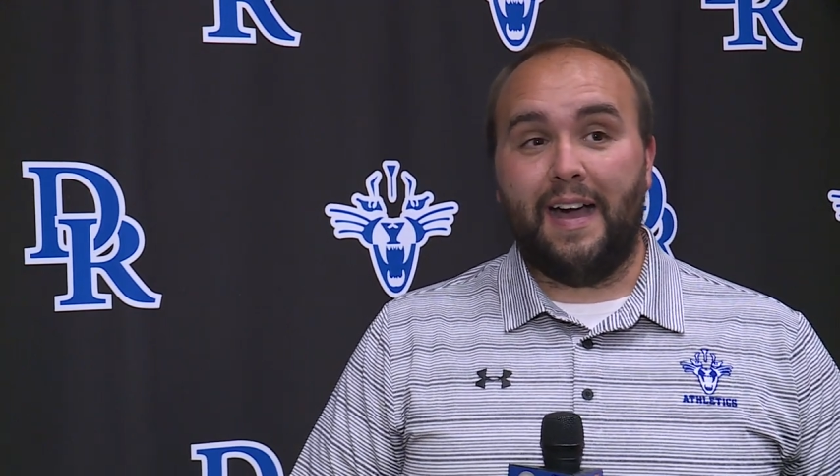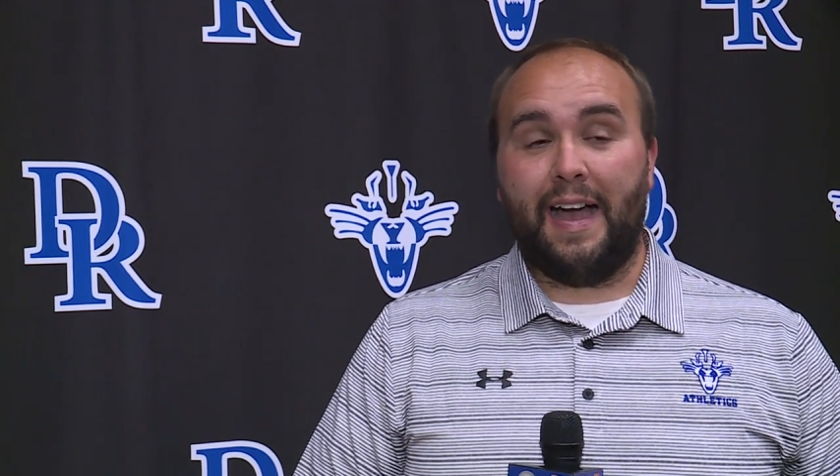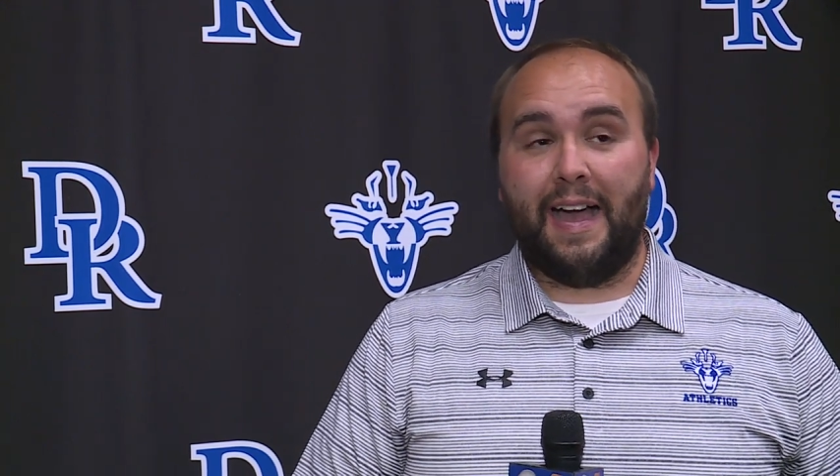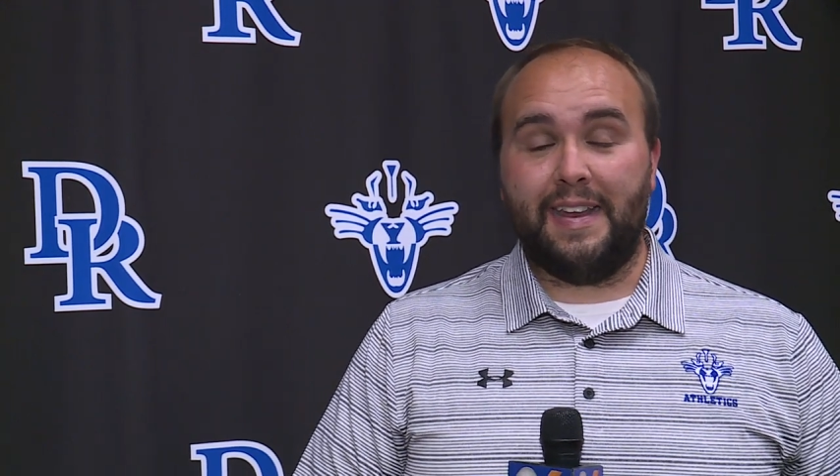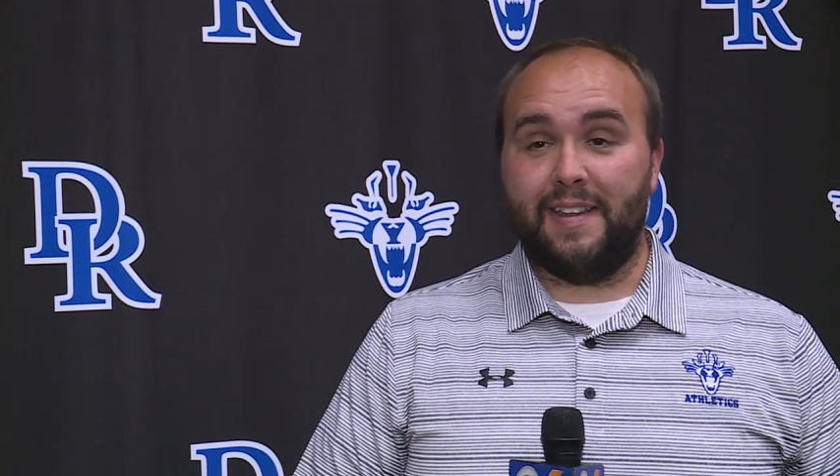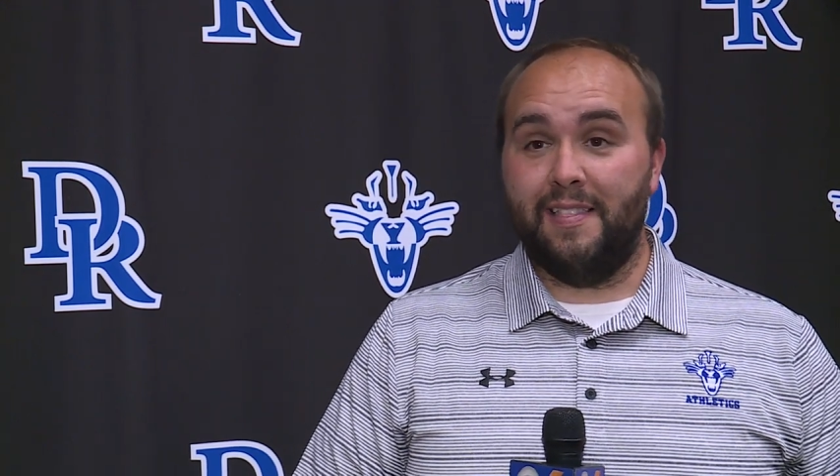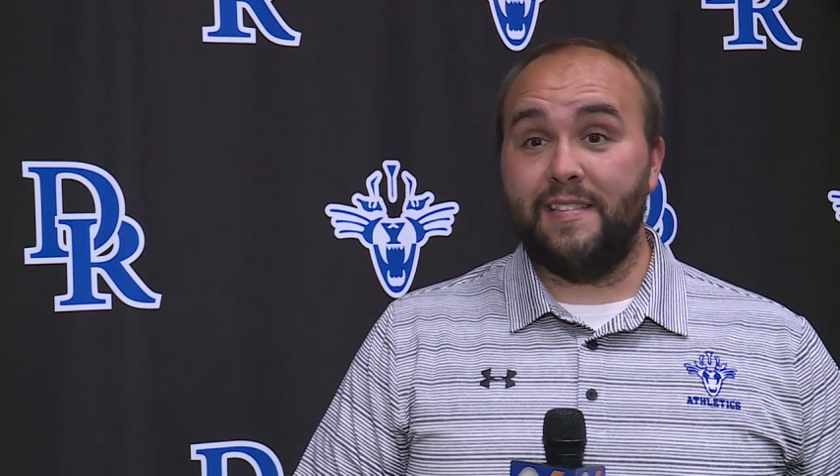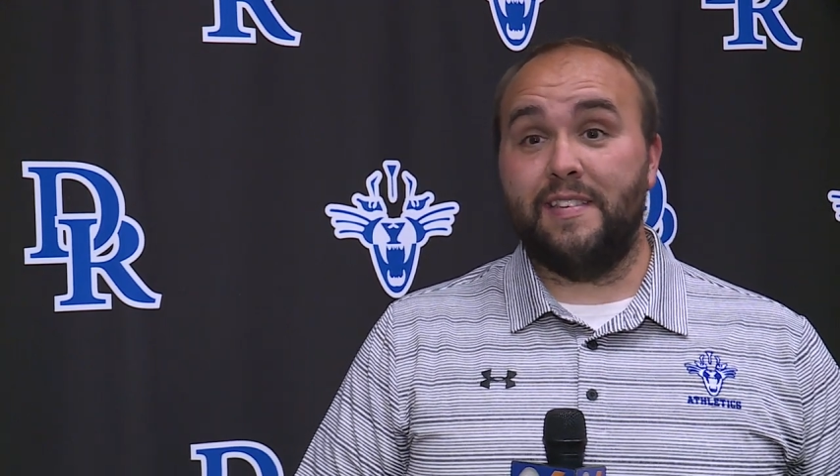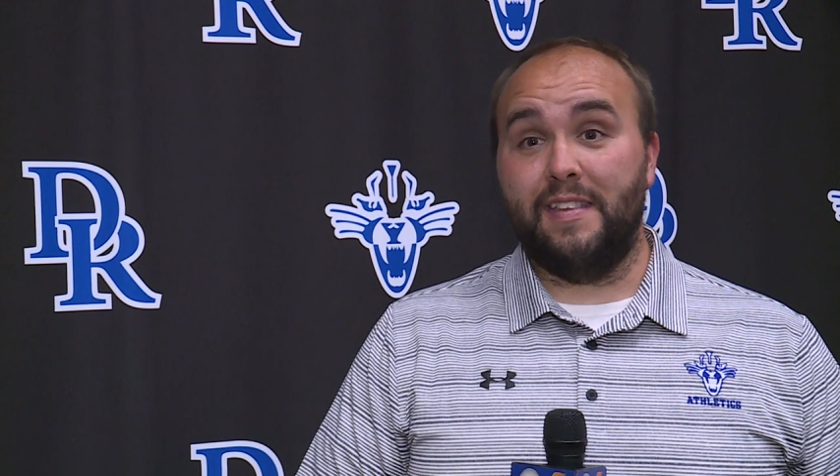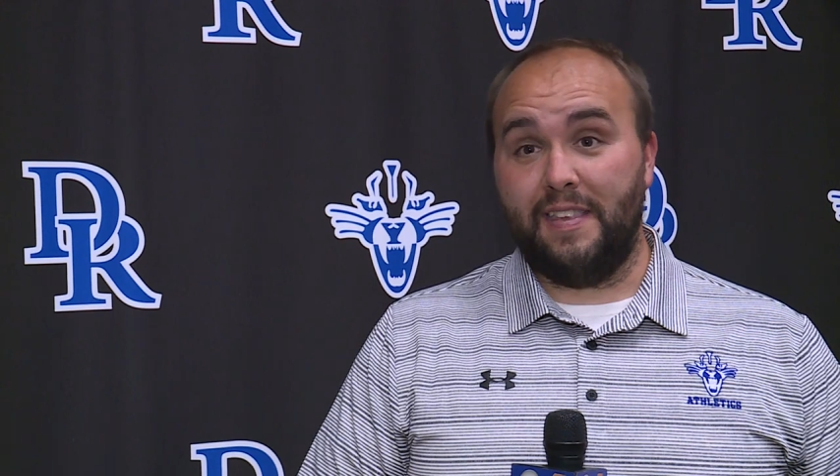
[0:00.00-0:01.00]
I, I need to
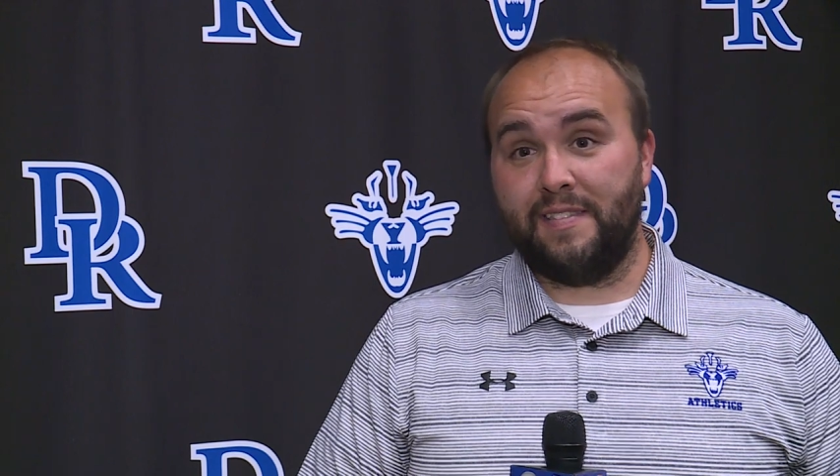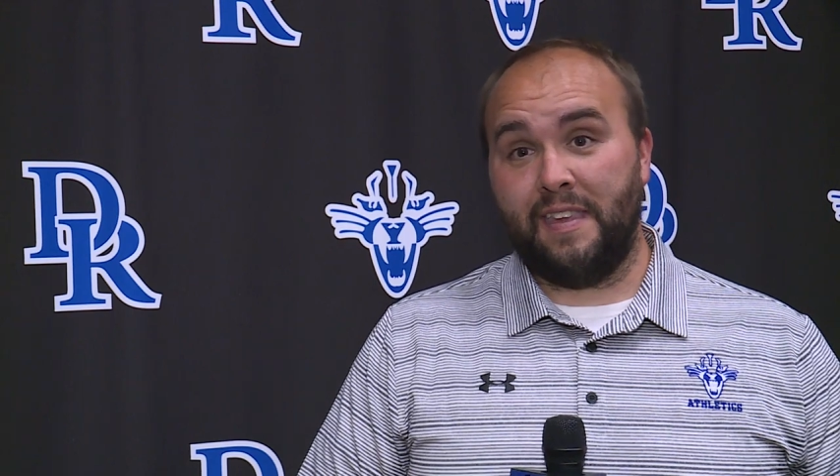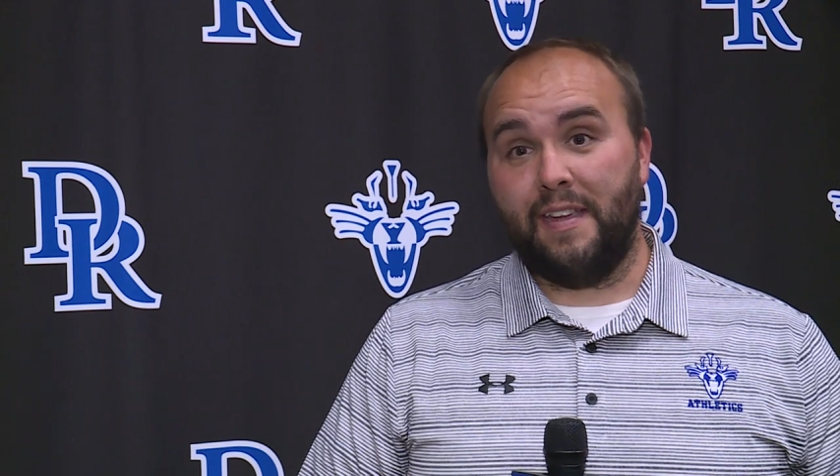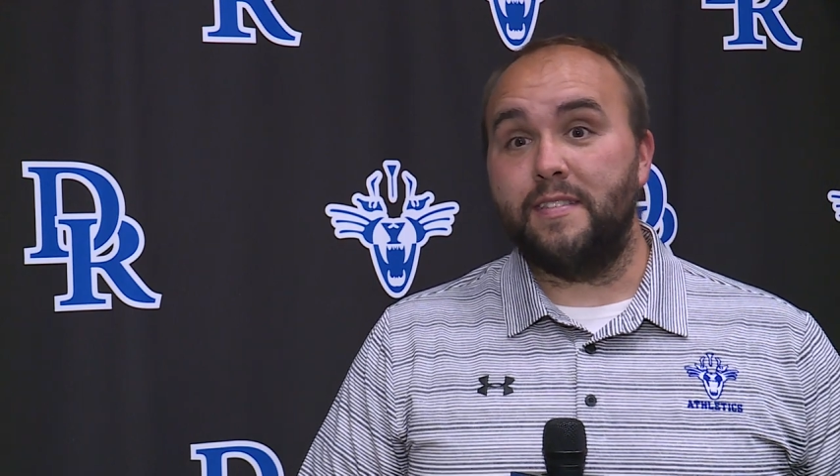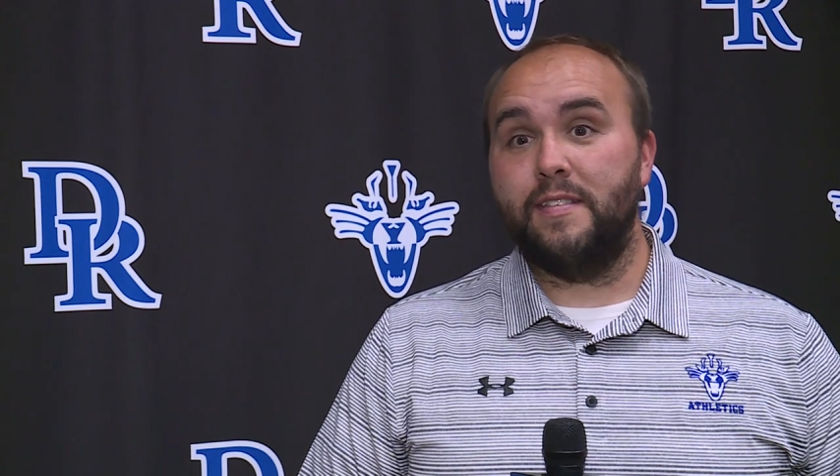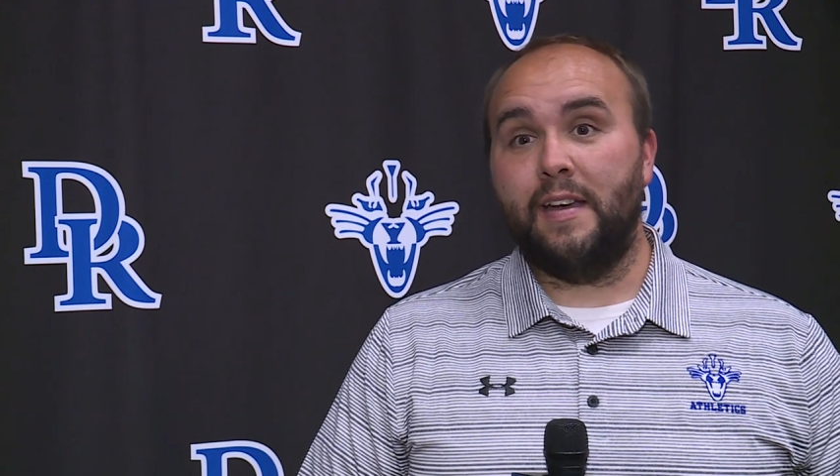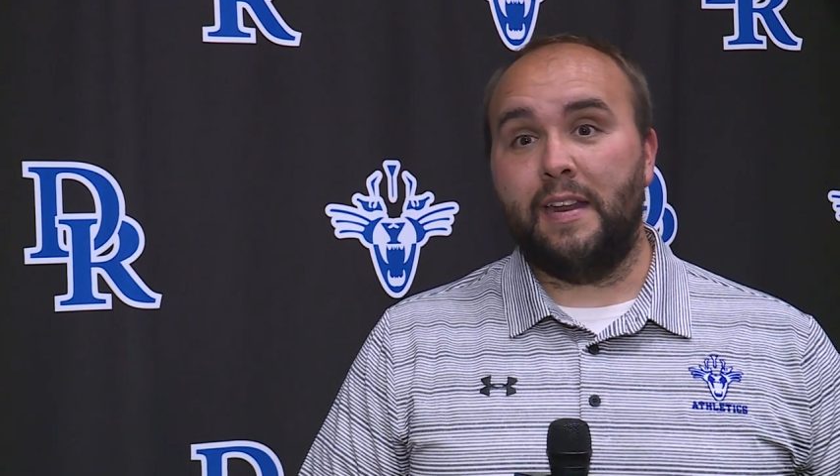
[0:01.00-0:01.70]
listen to these kids.